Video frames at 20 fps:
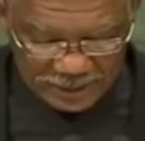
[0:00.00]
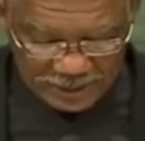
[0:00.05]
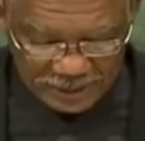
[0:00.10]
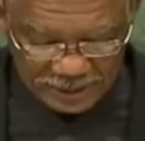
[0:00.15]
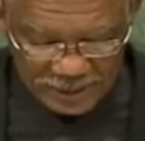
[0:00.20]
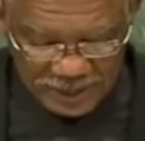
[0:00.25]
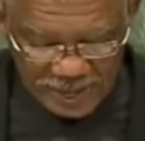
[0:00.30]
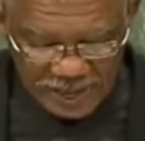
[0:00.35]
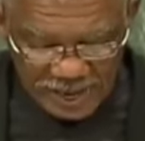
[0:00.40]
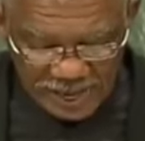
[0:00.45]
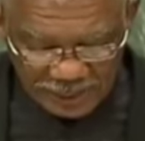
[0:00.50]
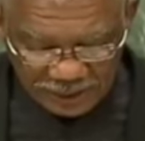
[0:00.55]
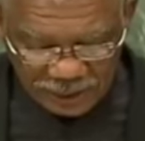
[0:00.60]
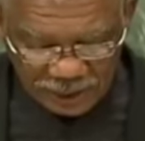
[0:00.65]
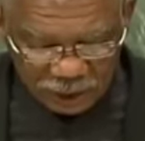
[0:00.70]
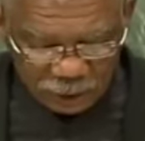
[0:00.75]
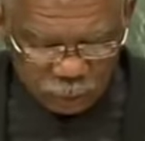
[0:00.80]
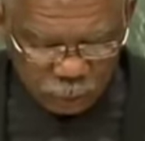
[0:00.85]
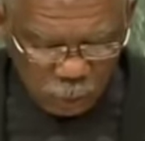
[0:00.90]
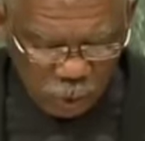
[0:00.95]
Guyana
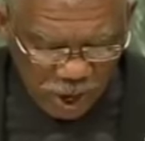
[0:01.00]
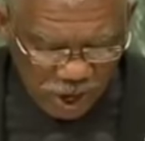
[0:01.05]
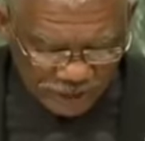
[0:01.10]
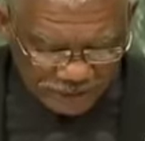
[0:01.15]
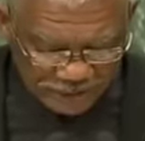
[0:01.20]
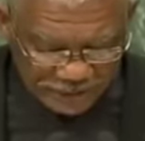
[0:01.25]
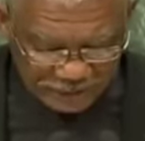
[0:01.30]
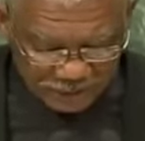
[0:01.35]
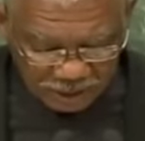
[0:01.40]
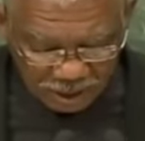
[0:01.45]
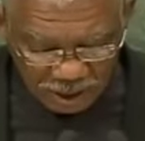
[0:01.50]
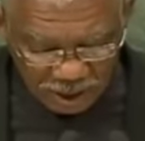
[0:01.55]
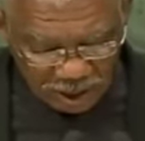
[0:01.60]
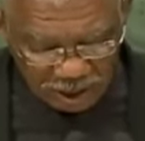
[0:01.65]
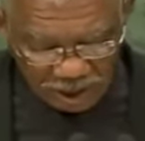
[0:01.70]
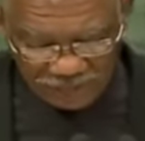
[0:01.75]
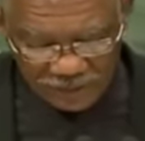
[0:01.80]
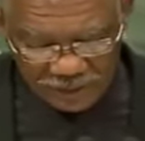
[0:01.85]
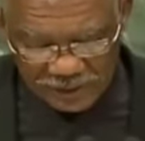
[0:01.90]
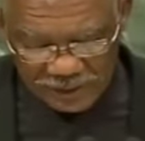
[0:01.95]
and thwarted
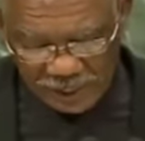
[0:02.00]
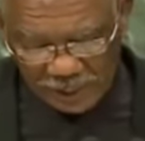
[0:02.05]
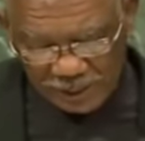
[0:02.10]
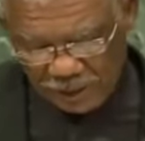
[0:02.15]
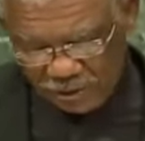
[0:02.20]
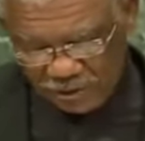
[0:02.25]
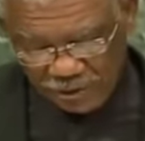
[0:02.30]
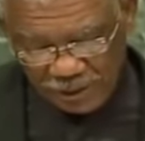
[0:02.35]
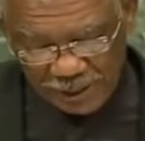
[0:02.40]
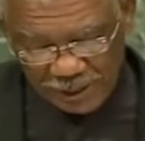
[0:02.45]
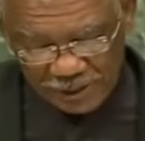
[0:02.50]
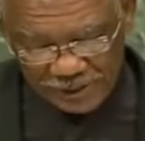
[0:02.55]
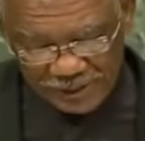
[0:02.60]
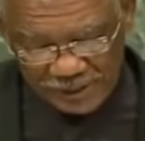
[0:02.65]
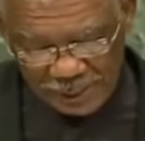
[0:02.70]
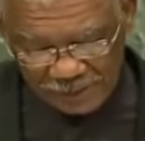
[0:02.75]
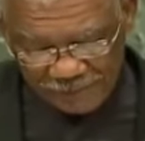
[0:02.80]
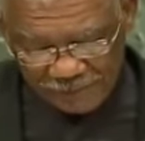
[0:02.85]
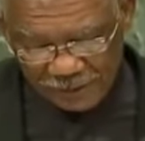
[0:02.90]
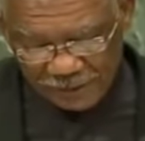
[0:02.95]
all of the
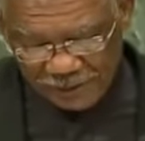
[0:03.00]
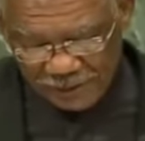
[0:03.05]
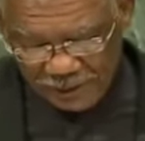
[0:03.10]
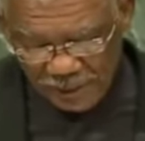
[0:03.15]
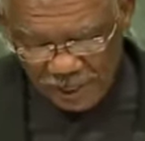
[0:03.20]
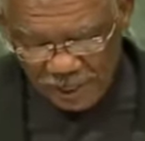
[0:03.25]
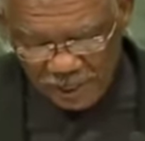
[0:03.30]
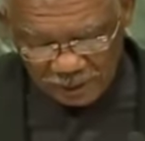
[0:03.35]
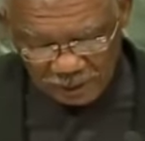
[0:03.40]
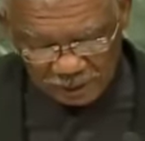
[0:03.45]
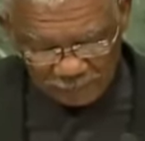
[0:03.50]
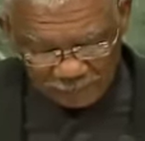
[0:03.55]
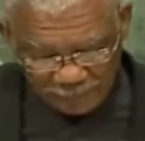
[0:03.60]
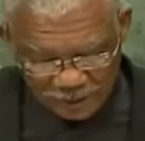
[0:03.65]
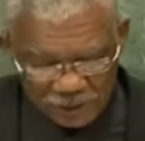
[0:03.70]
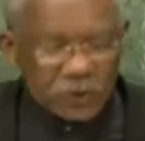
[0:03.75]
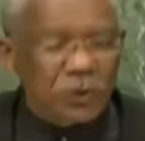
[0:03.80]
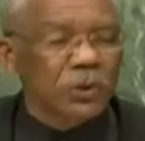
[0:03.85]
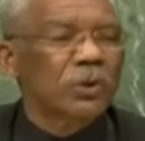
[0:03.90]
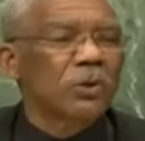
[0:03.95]
Secretary-General's efforts
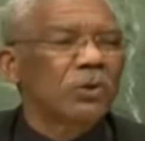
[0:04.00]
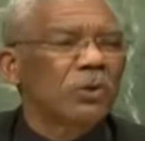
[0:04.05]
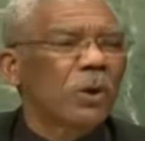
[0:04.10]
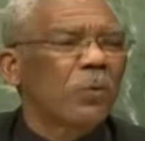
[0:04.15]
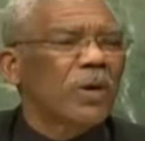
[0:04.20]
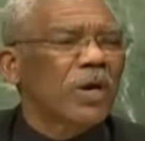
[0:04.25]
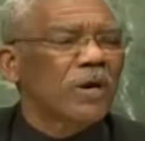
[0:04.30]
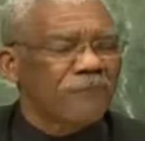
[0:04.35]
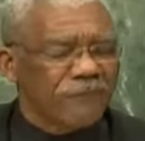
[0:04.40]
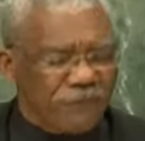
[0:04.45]
to pursue